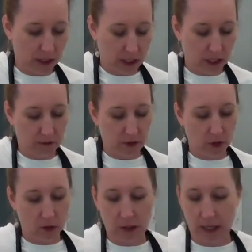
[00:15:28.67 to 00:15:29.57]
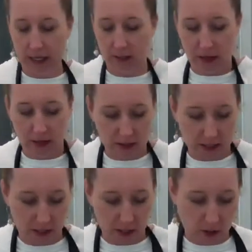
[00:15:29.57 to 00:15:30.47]
If you don't like that,
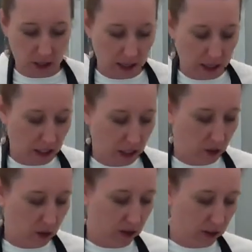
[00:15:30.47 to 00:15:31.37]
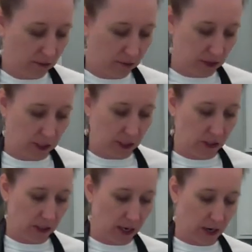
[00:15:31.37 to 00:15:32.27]
that's okay. You can leave the seeds
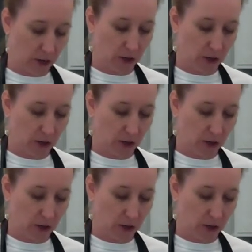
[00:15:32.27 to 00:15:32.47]
out.